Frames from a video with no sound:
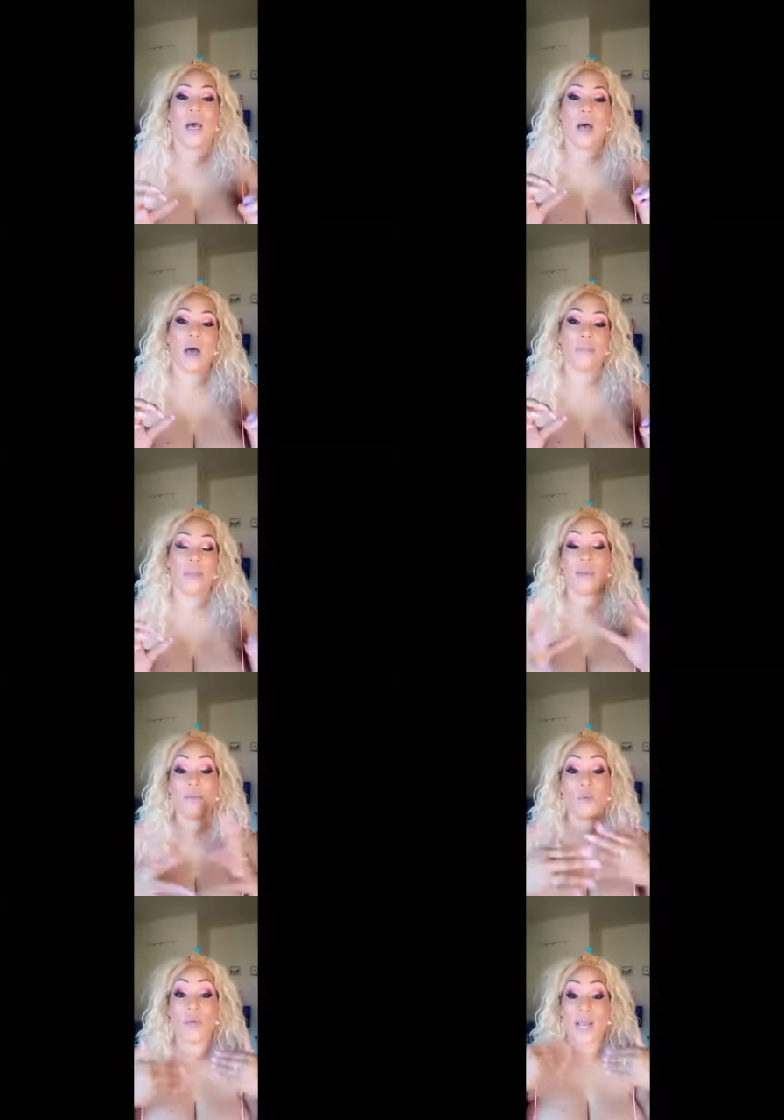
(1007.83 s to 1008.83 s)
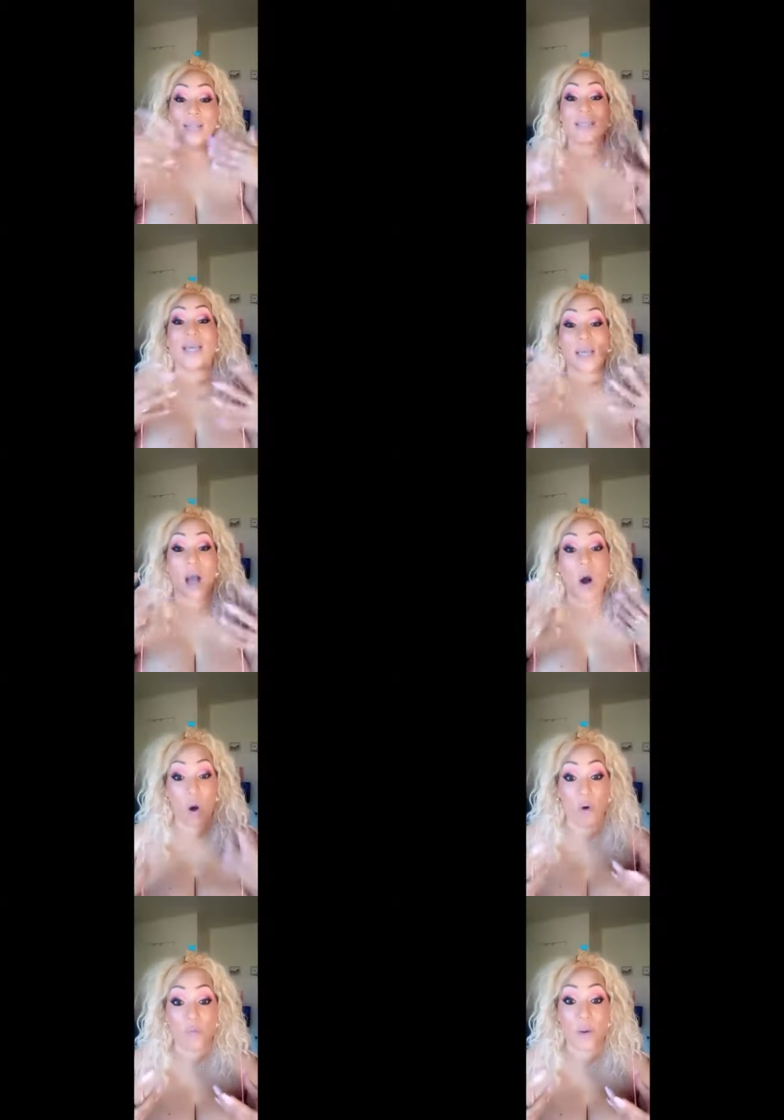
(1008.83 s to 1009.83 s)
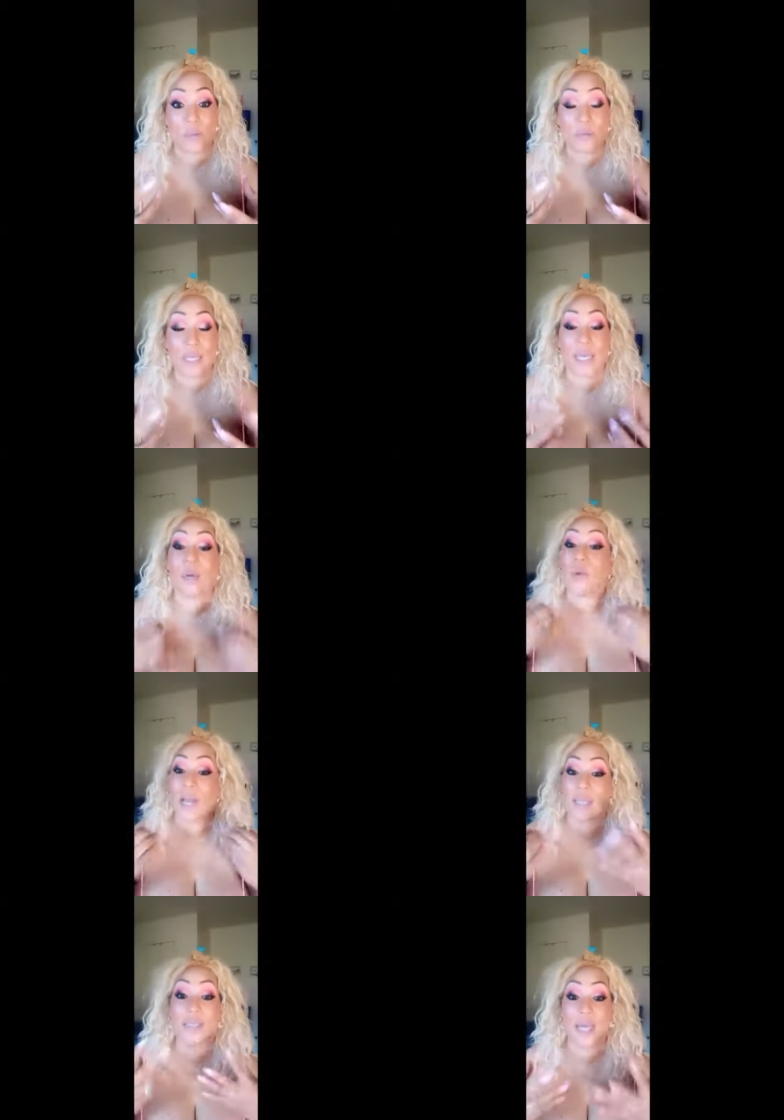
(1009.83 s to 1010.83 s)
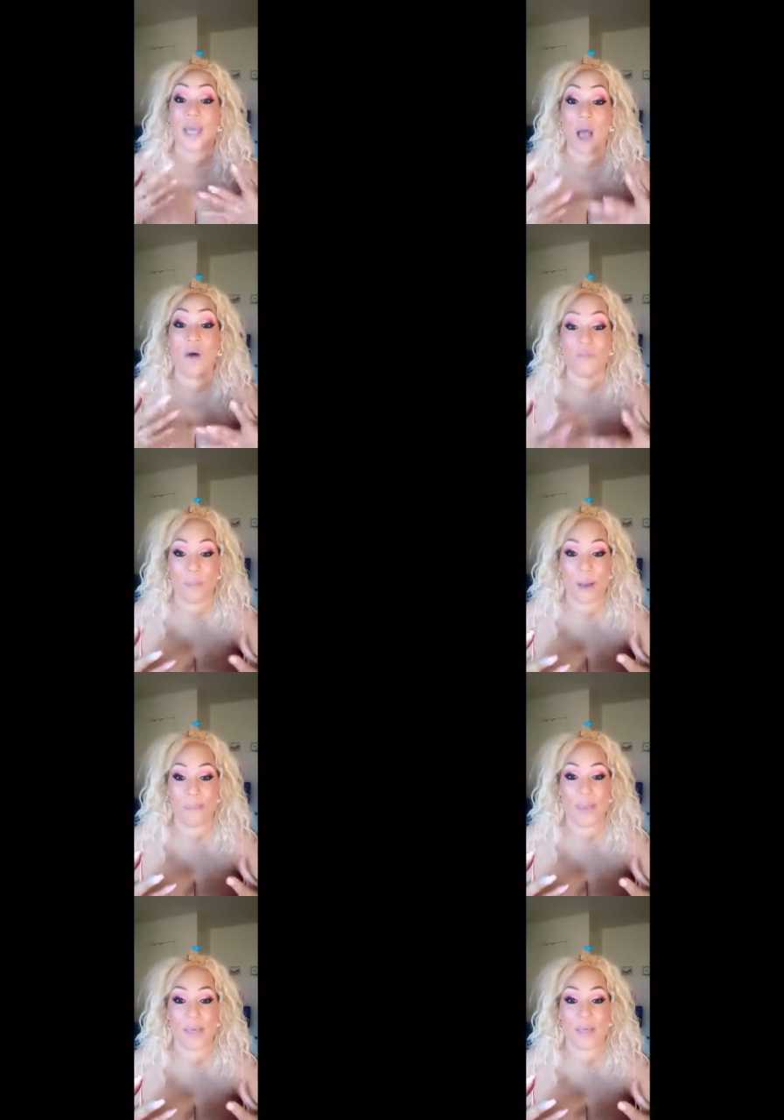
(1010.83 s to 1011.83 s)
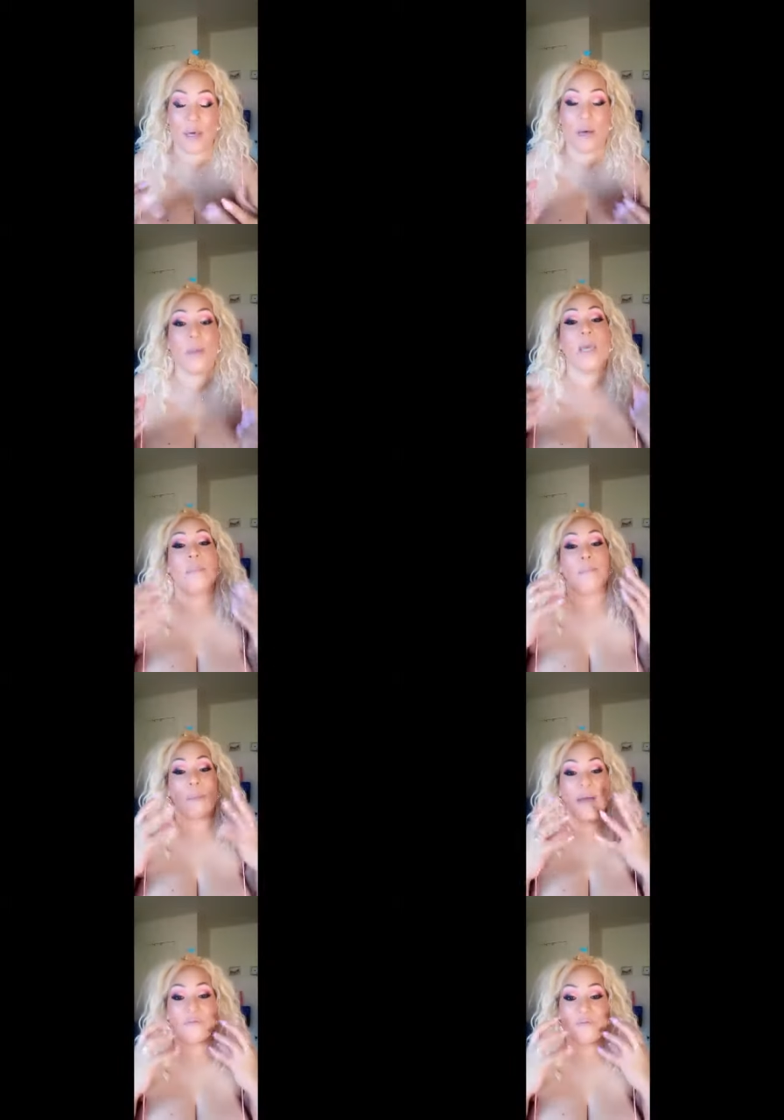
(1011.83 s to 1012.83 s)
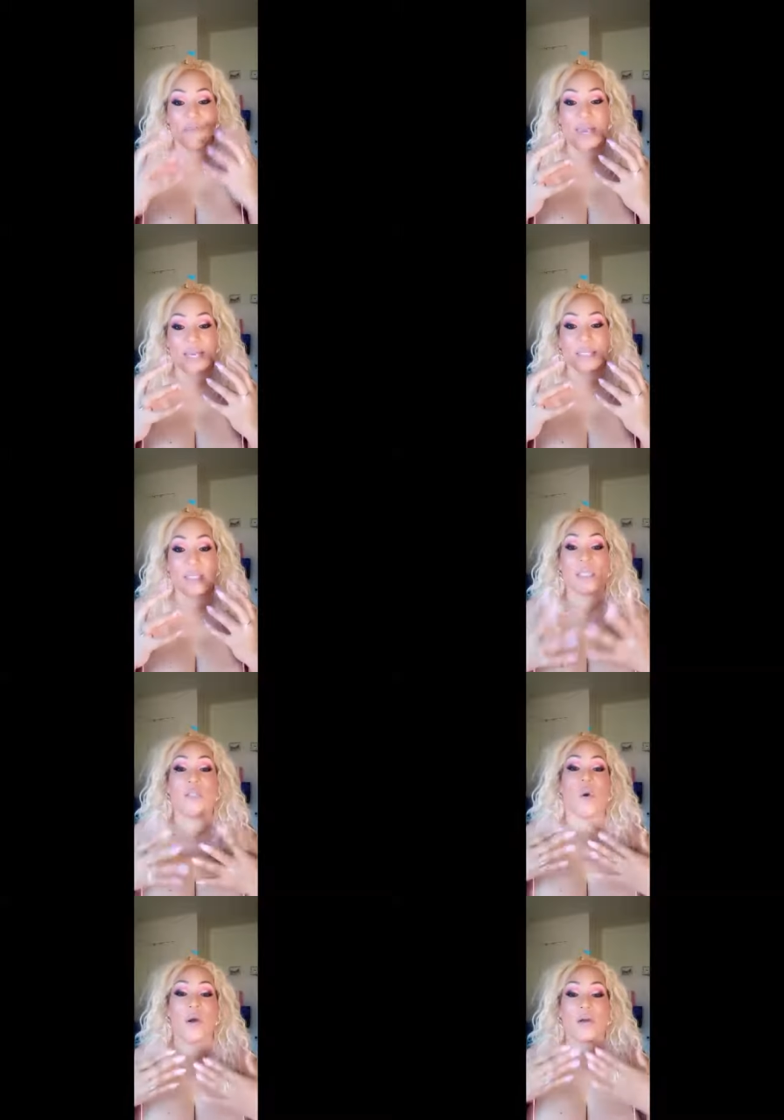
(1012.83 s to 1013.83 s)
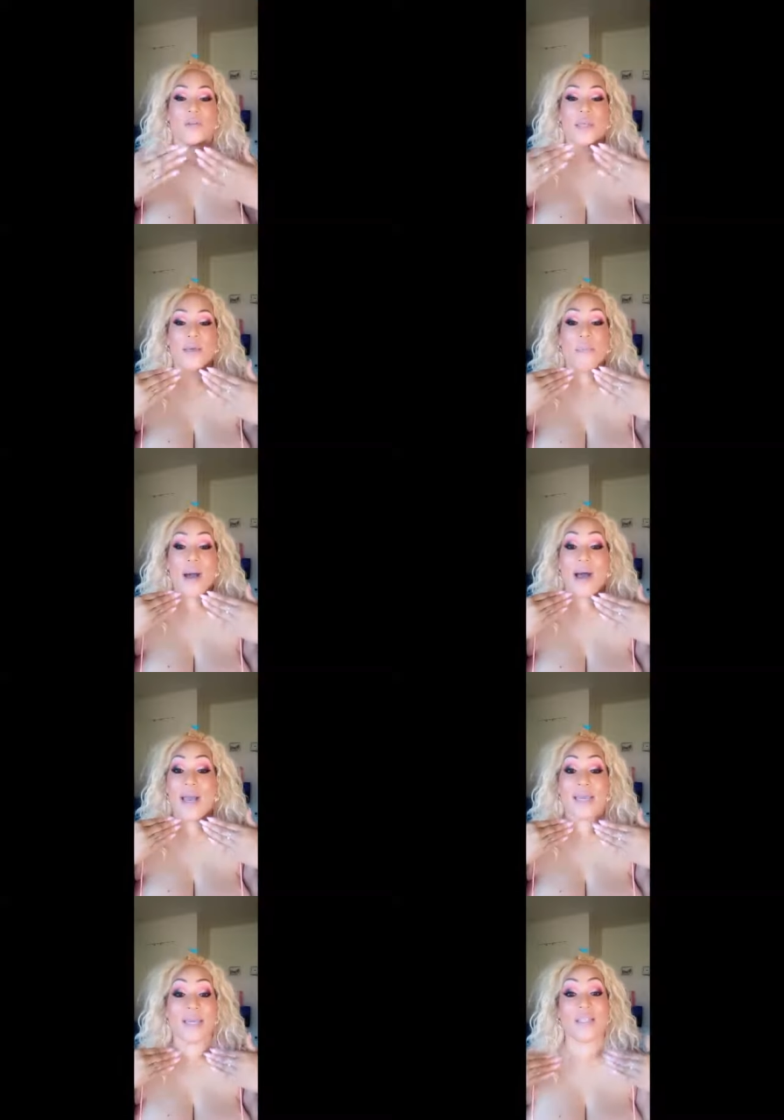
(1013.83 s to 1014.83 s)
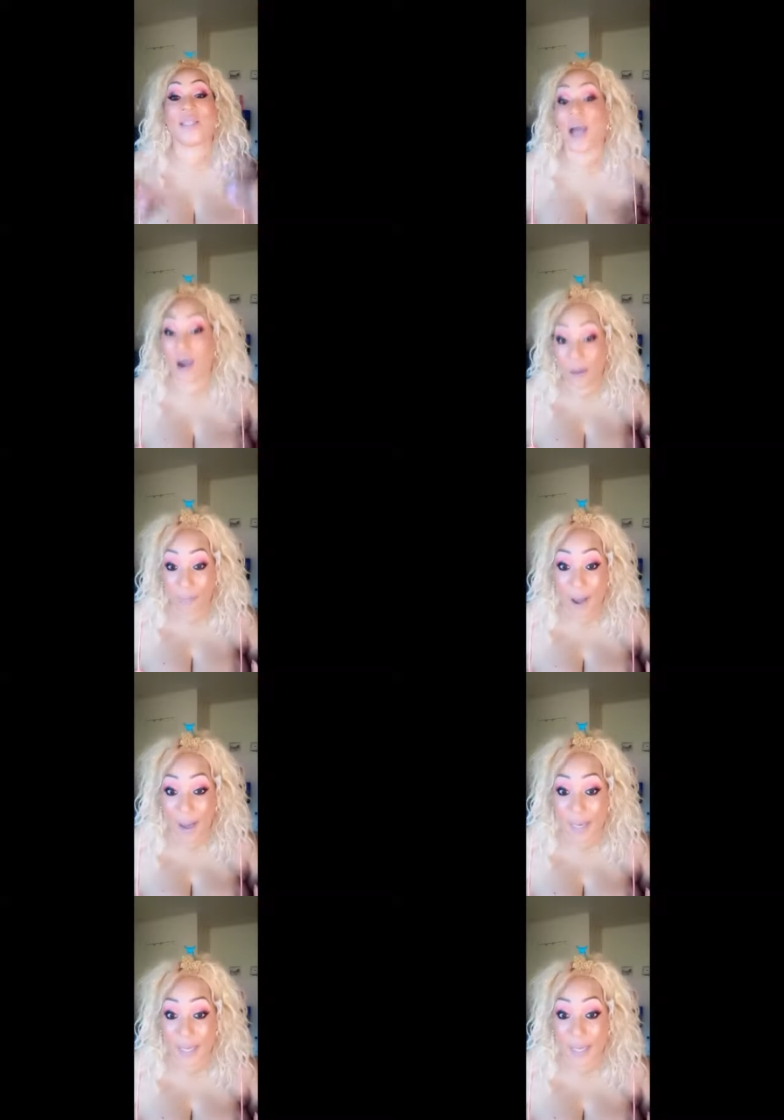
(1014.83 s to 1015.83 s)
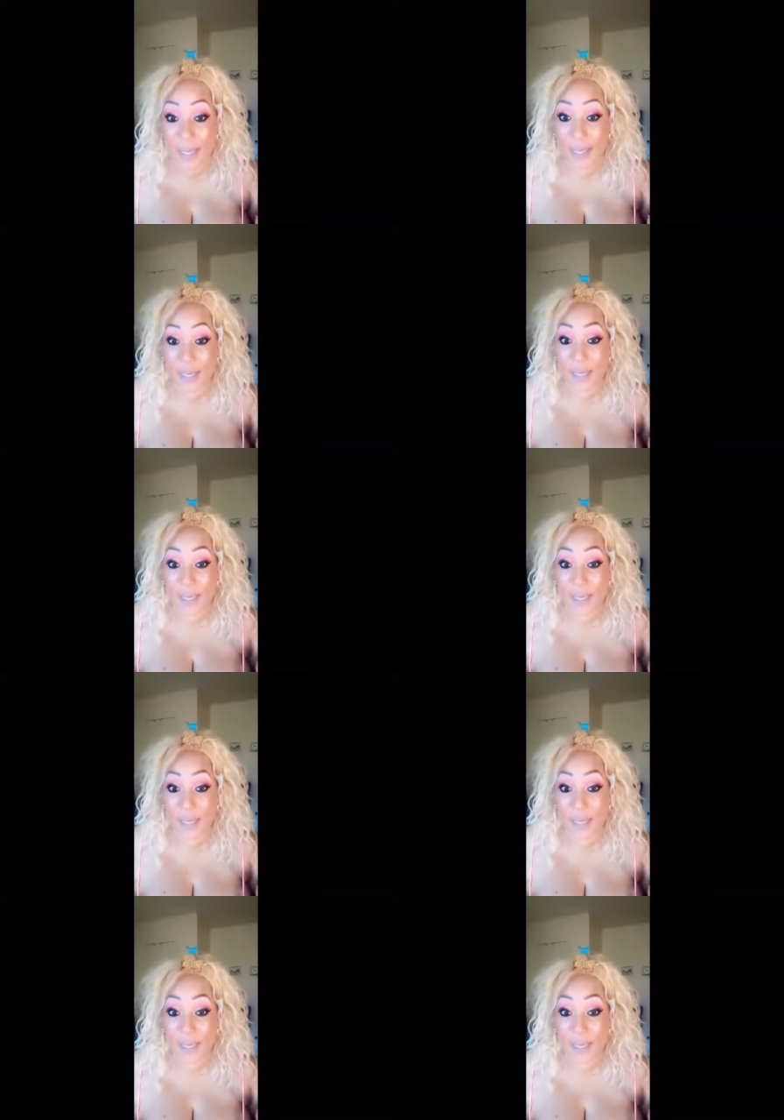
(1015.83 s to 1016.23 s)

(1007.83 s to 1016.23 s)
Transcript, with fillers: um, even when I take off, what I'm saying, when I take off my makeup, my face is darker than my entire body.